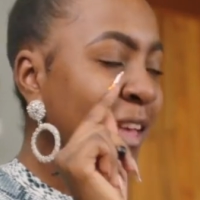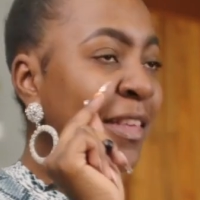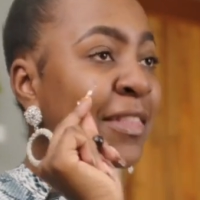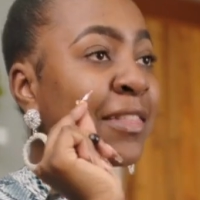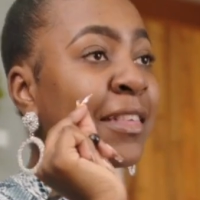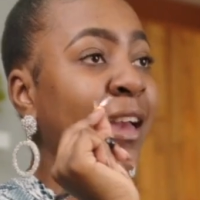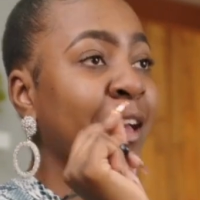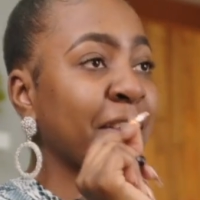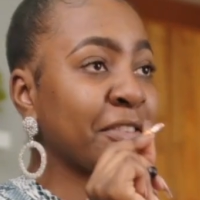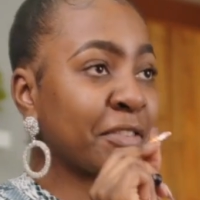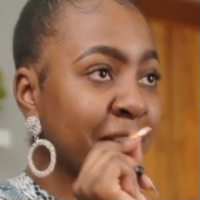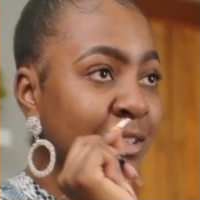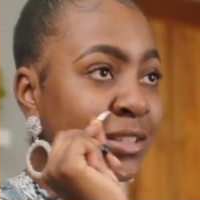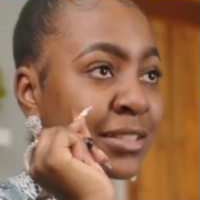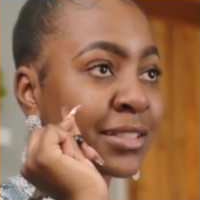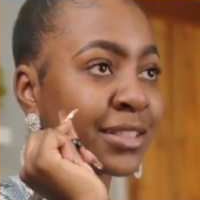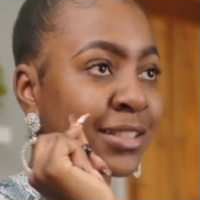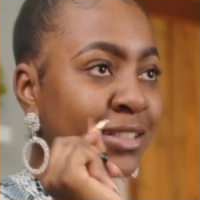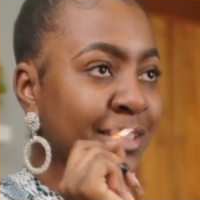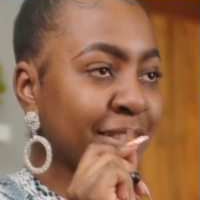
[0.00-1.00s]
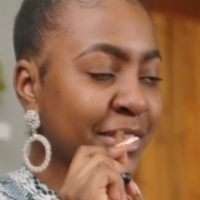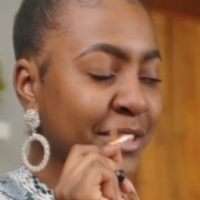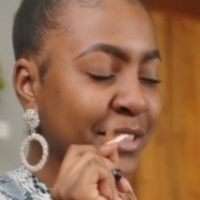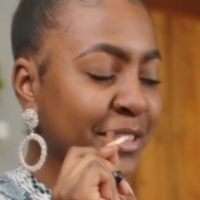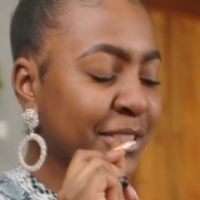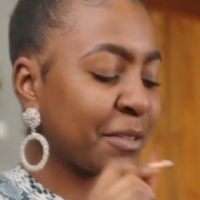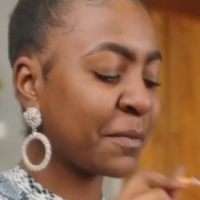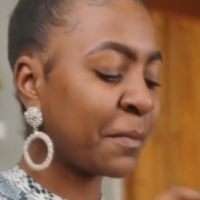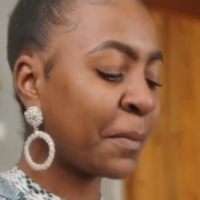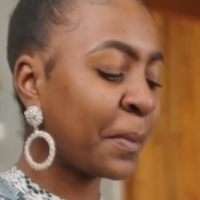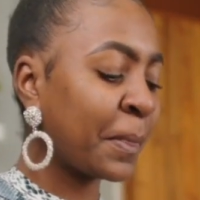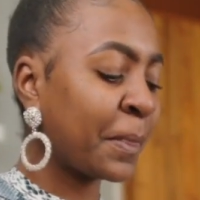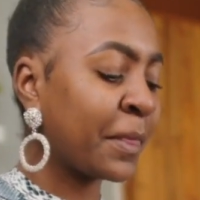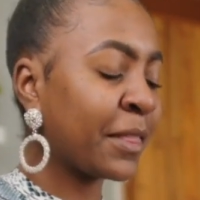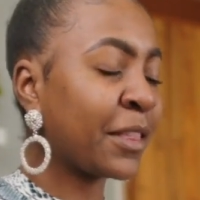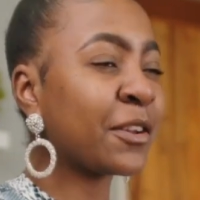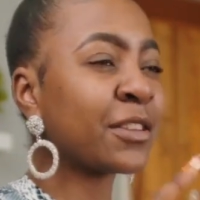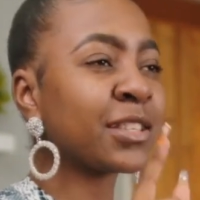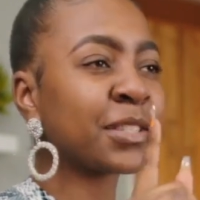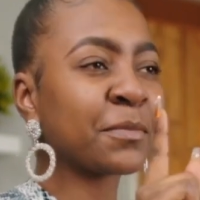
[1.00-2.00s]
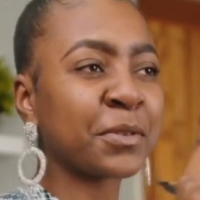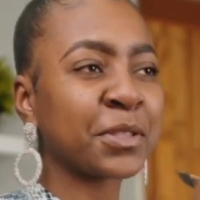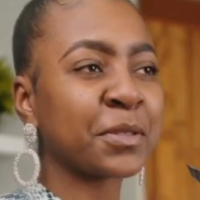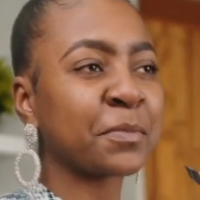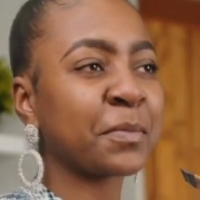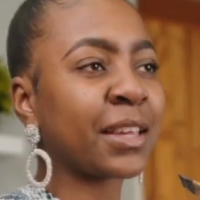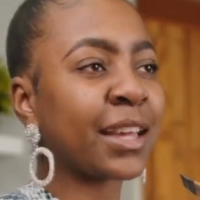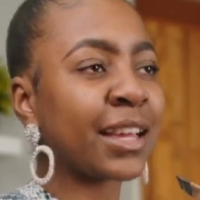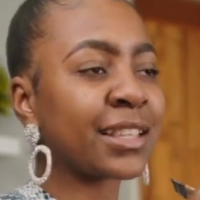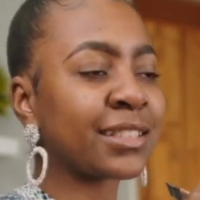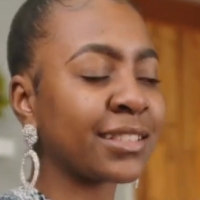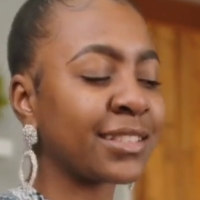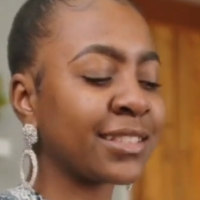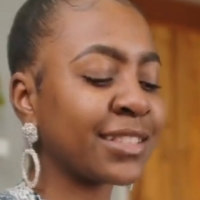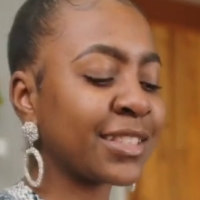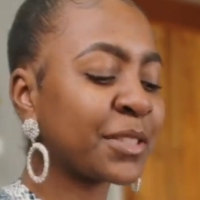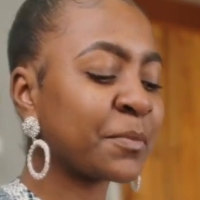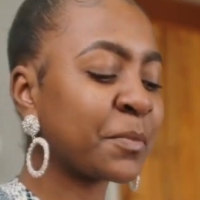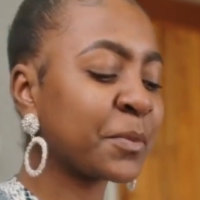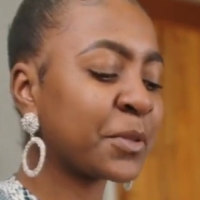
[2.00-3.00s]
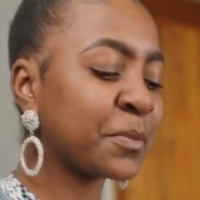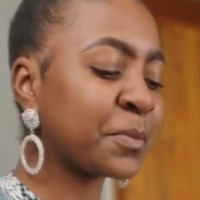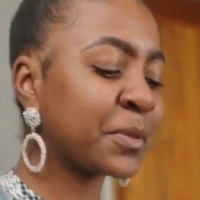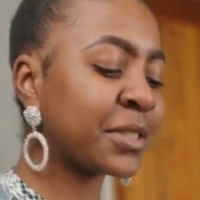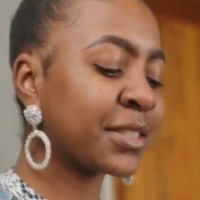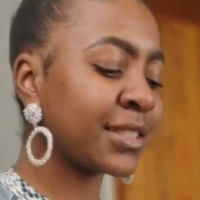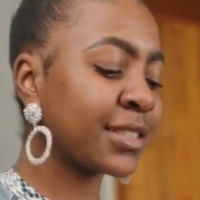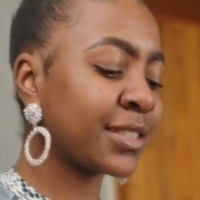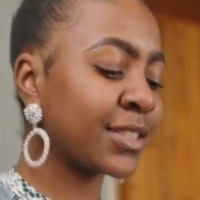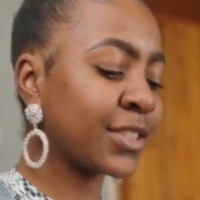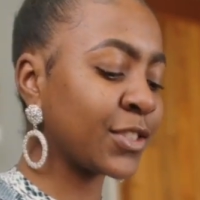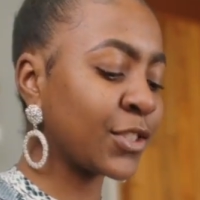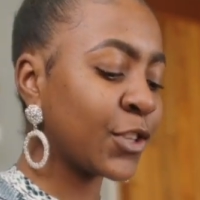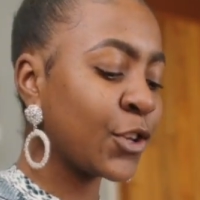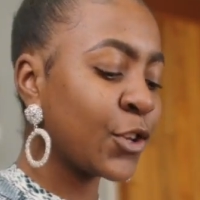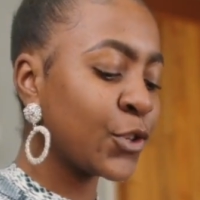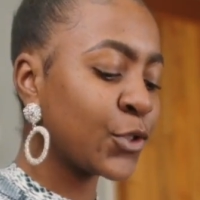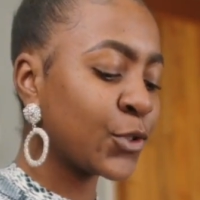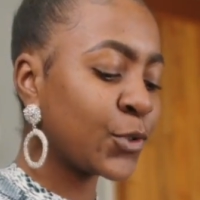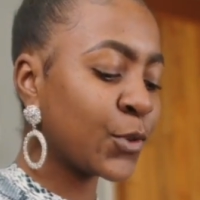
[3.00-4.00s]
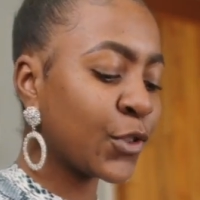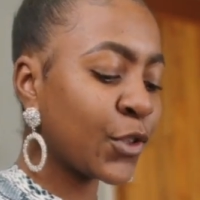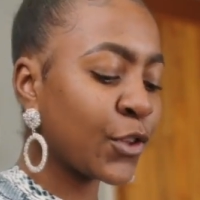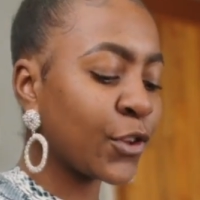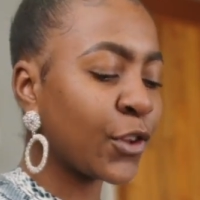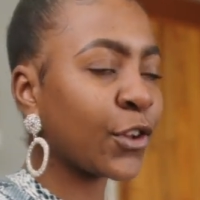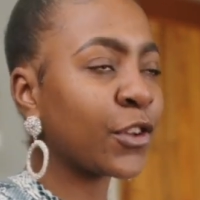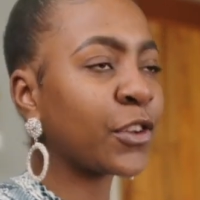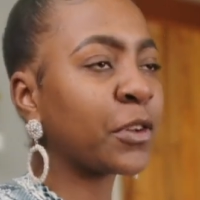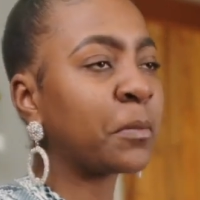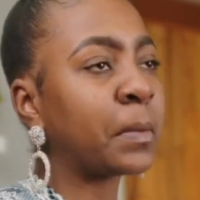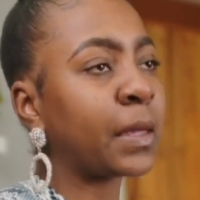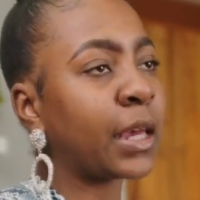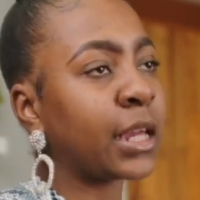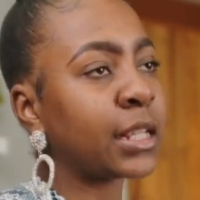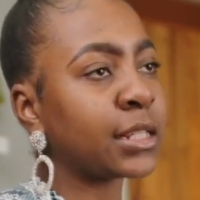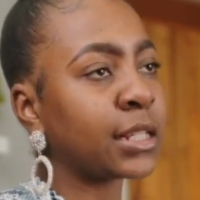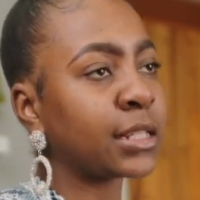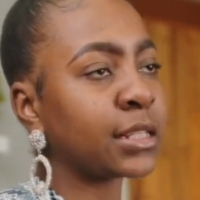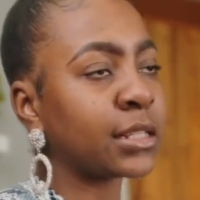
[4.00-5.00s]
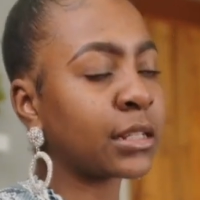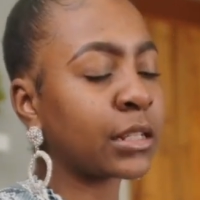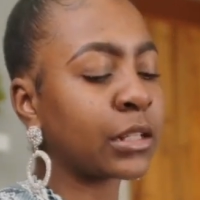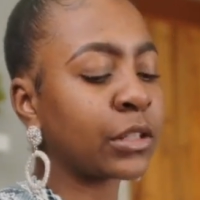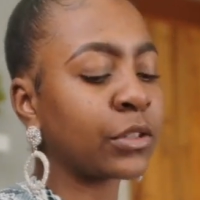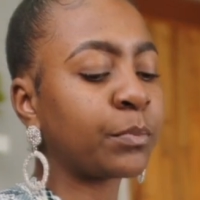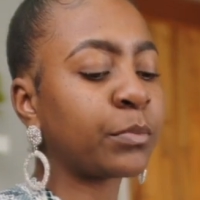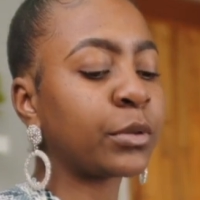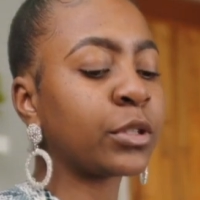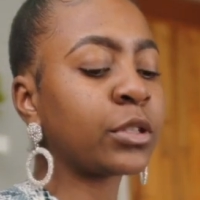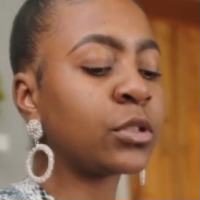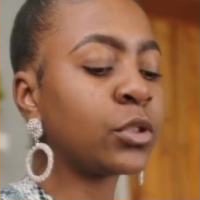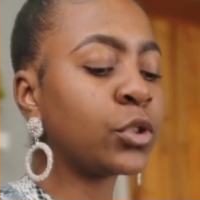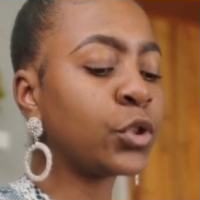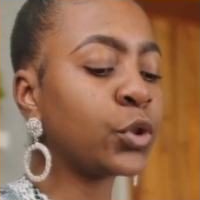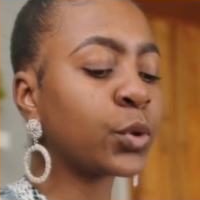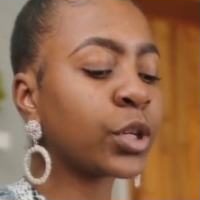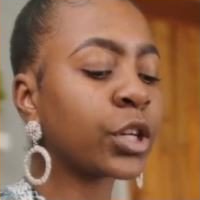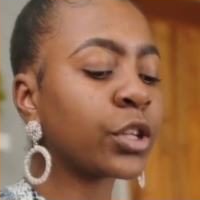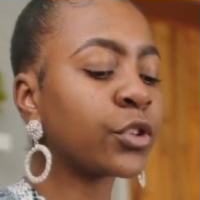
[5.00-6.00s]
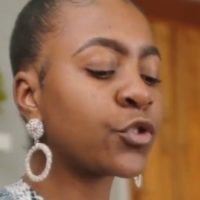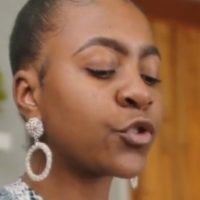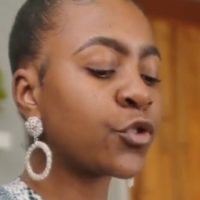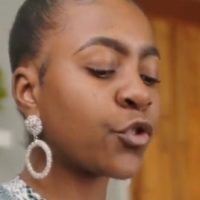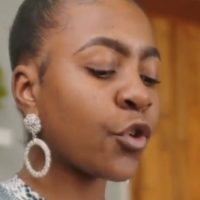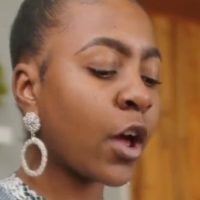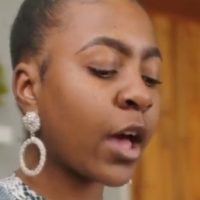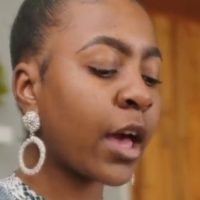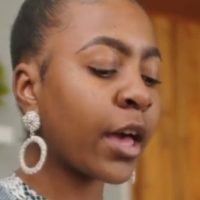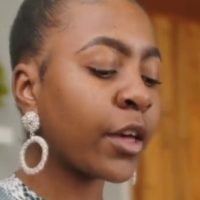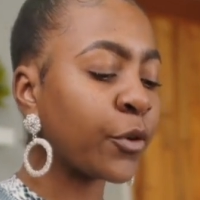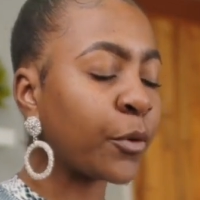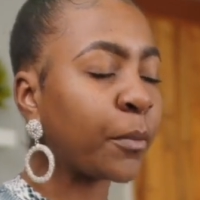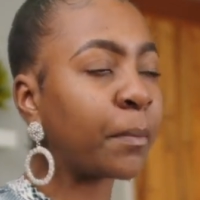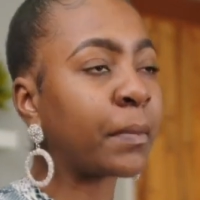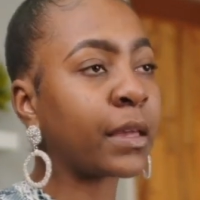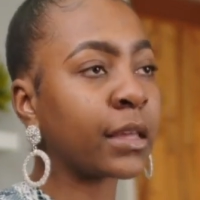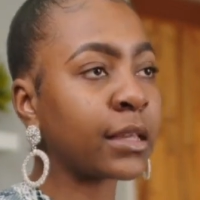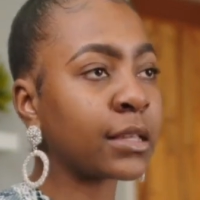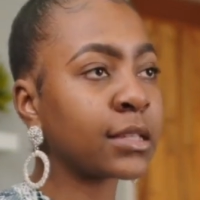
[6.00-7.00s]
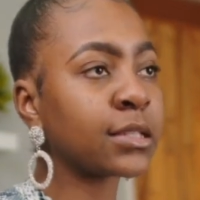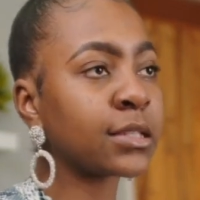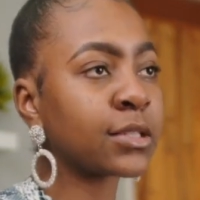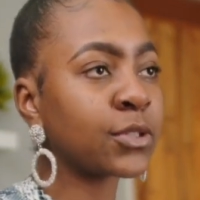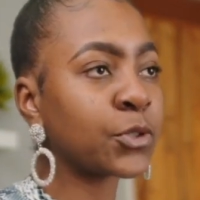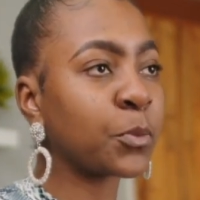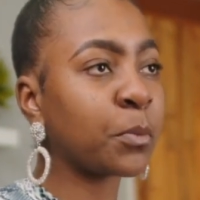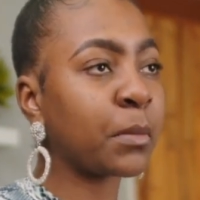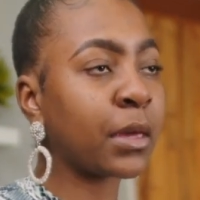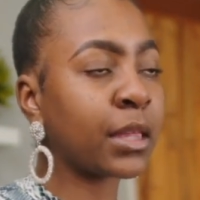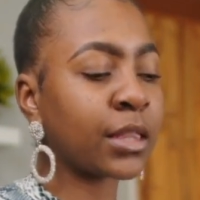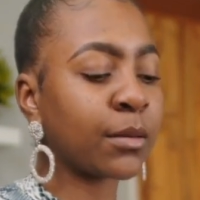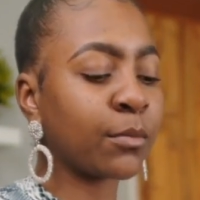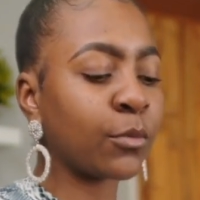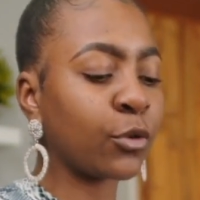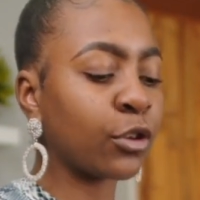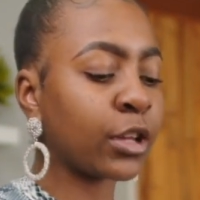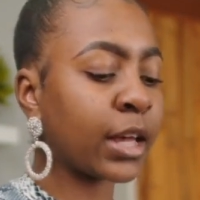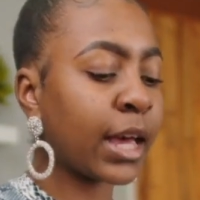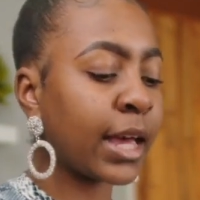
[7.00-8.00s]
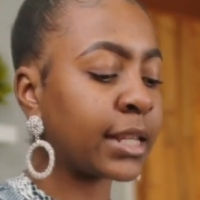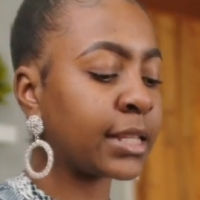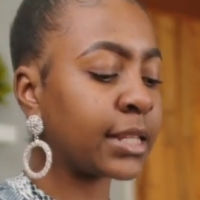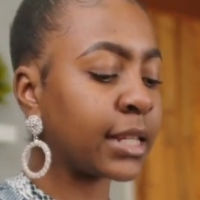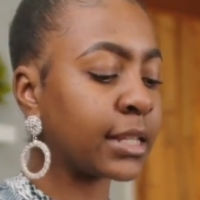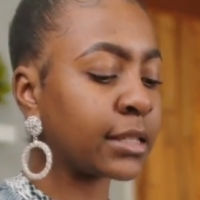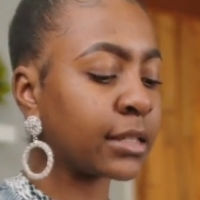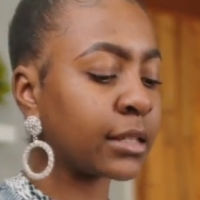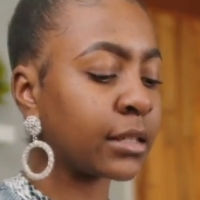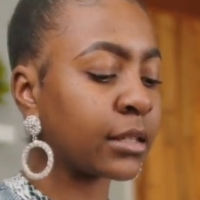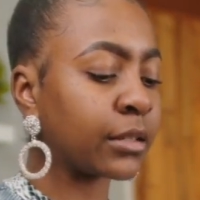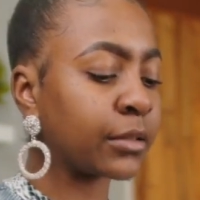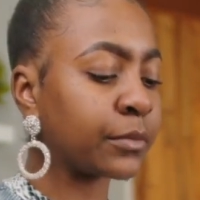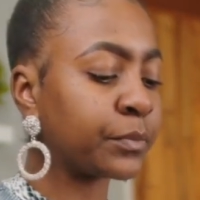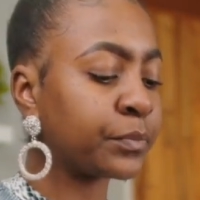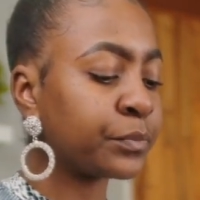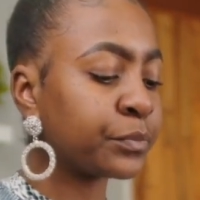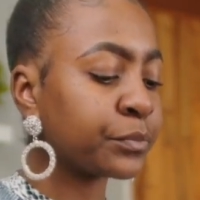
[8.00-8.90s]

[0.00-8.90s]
They're actually sisters. They're not supposed to be cousins, they're supposed to be sisters, so they're not going to be identical, but you can try your best to make them look identical.